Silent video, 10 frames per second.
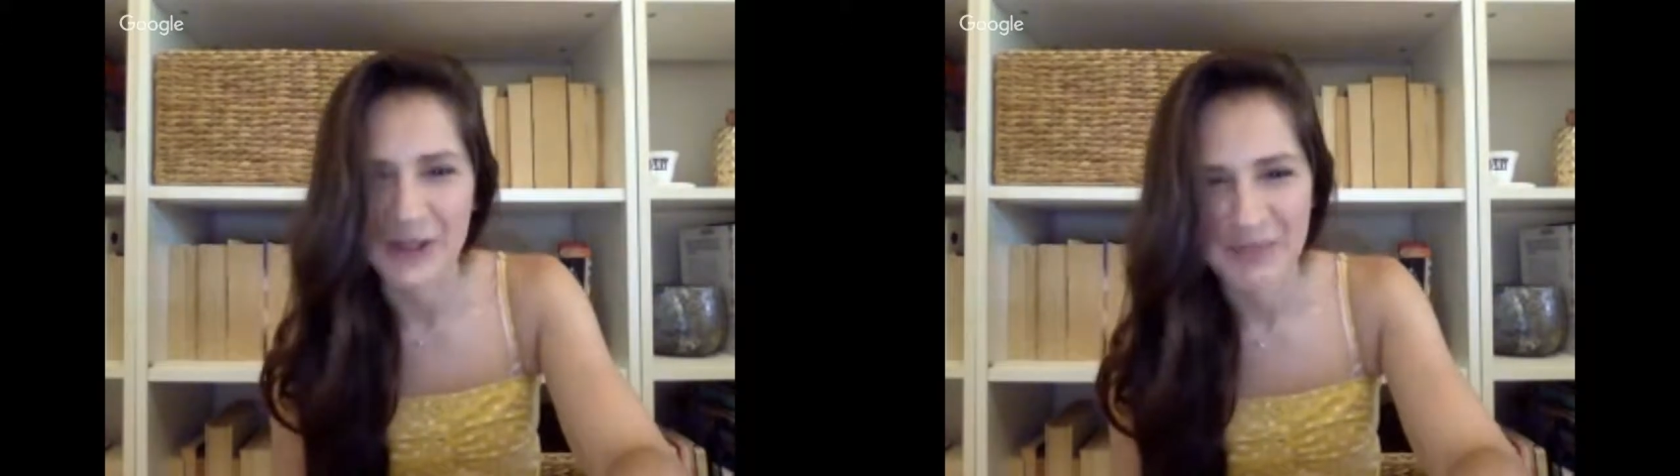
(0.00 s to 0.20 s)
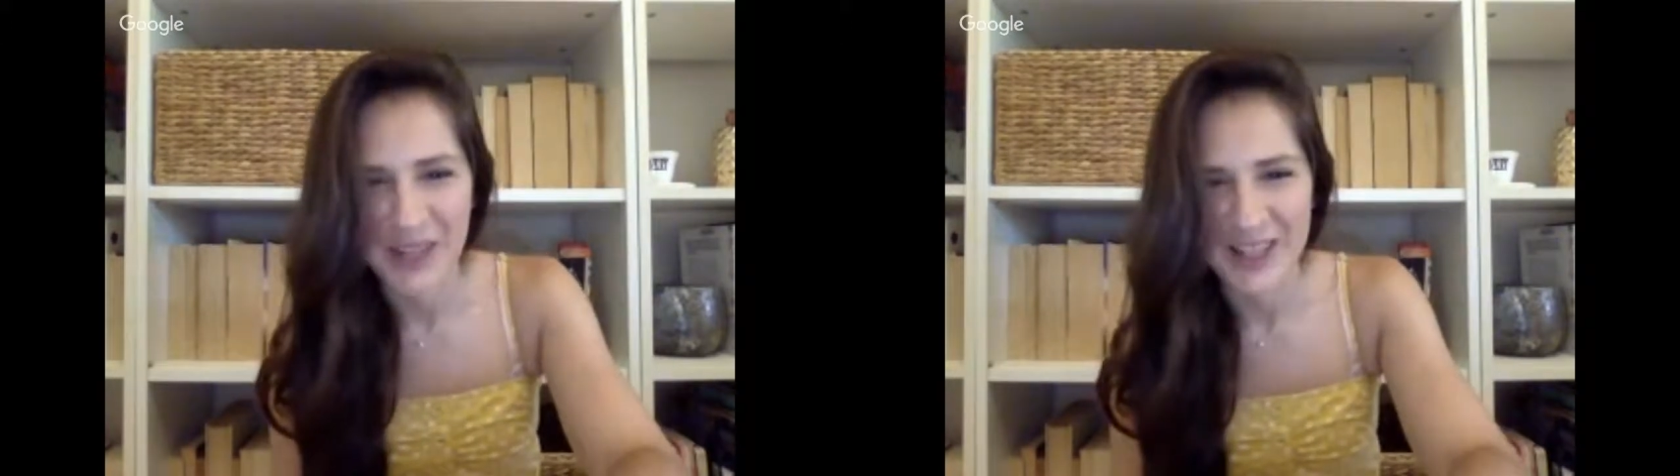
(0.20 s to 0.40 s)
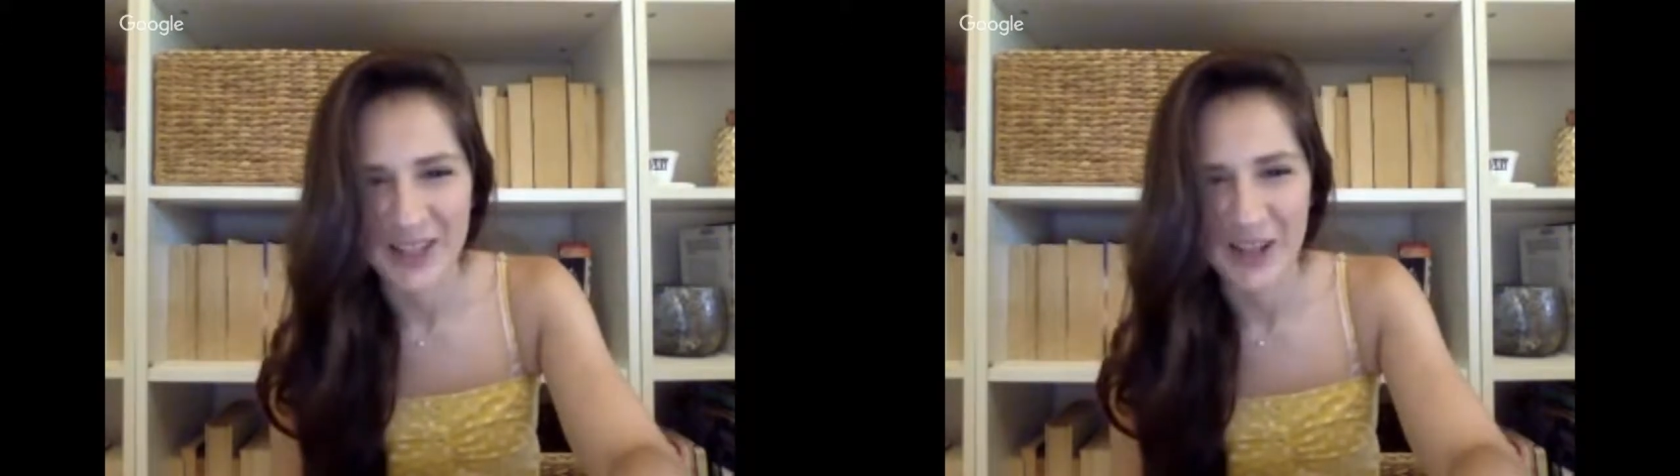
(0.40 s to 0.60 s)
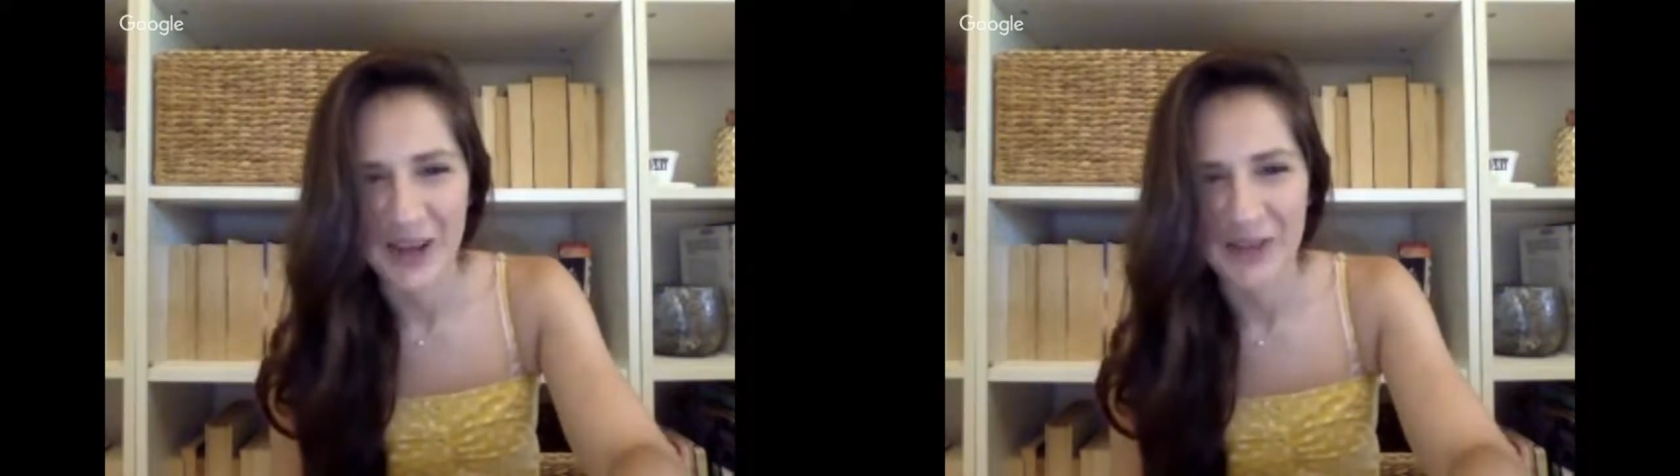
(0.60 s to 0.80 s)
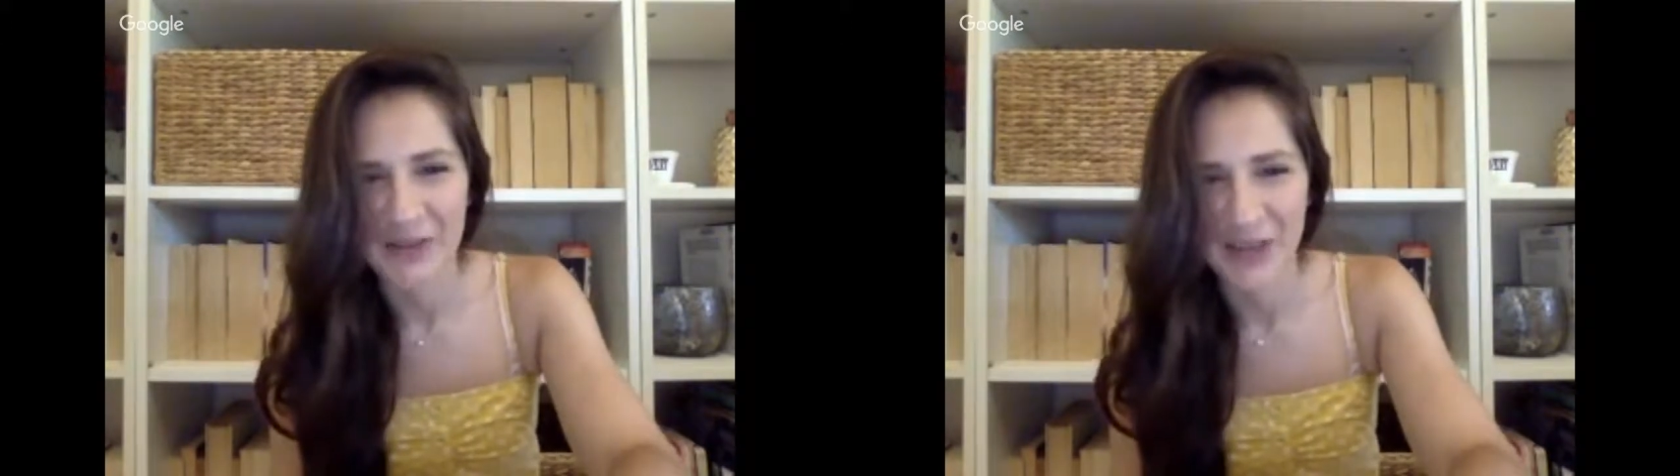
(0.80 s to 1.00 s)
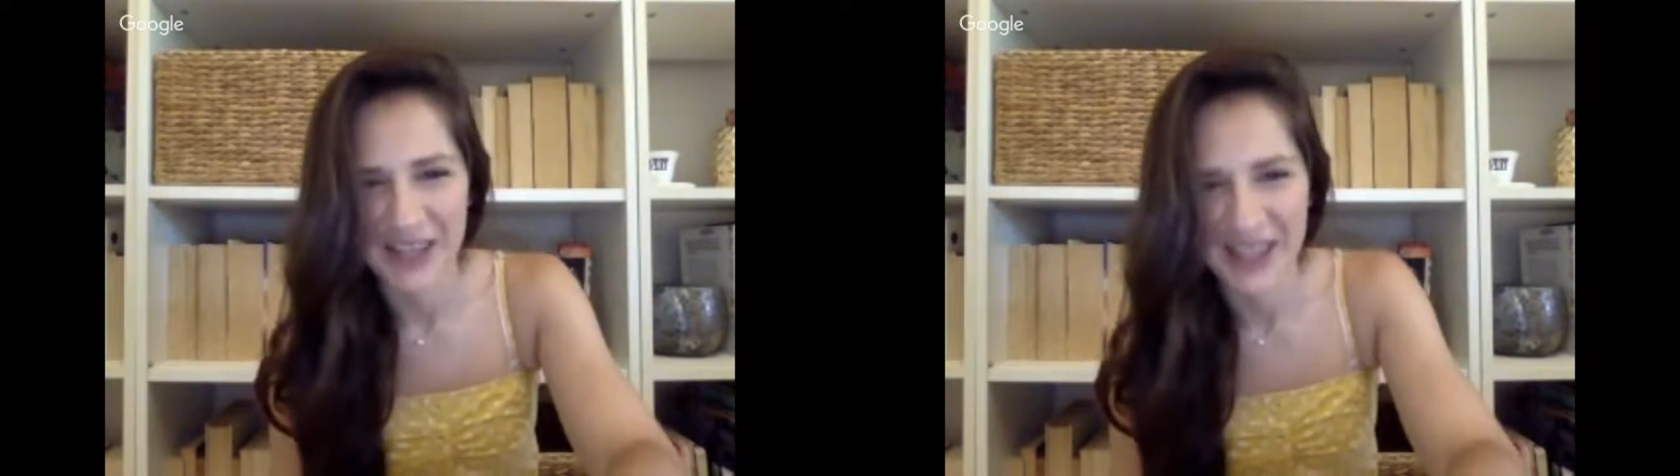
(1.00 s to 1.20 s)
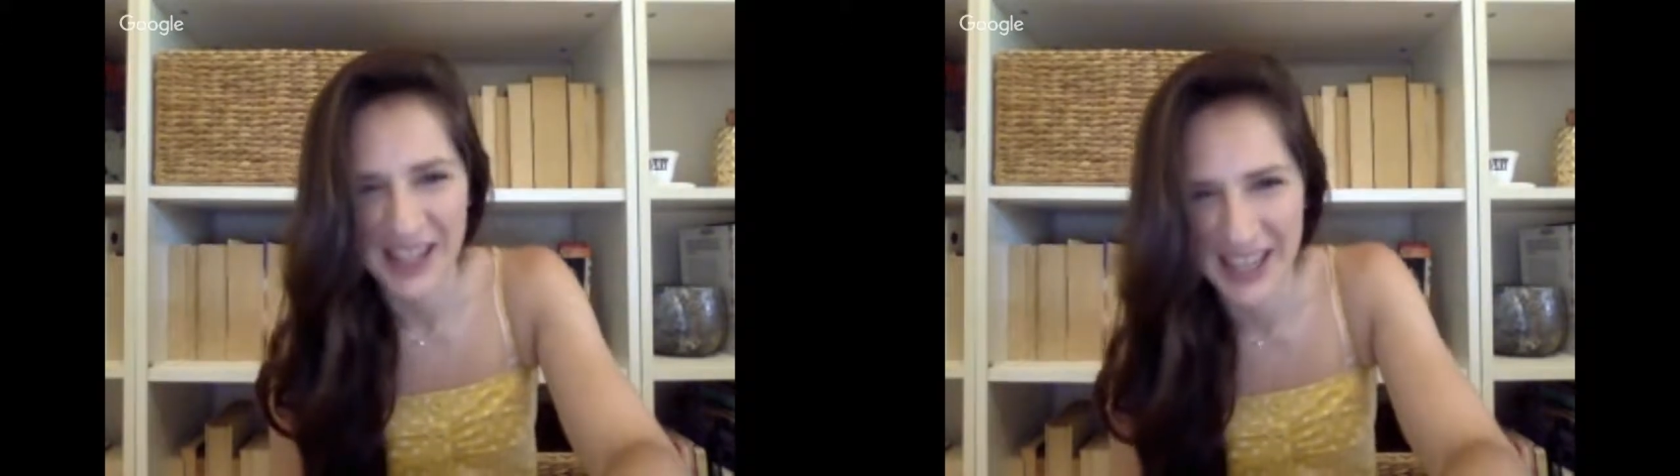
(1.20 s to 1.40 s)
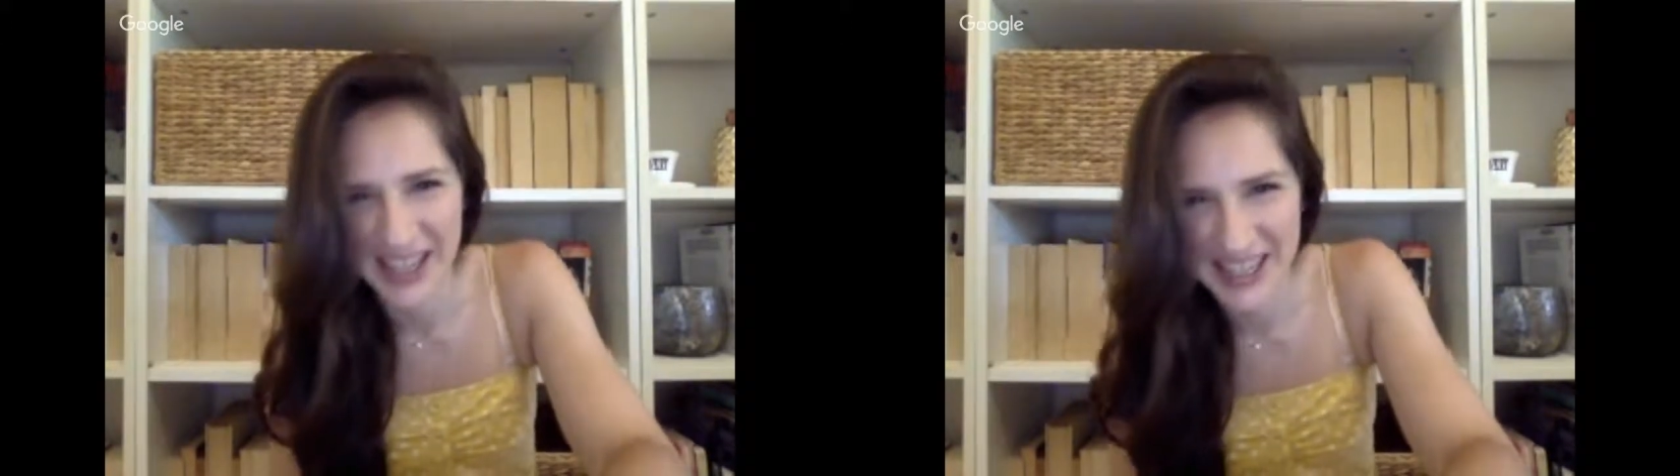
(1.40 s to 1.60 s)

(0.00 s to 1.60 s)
That's a lot of work.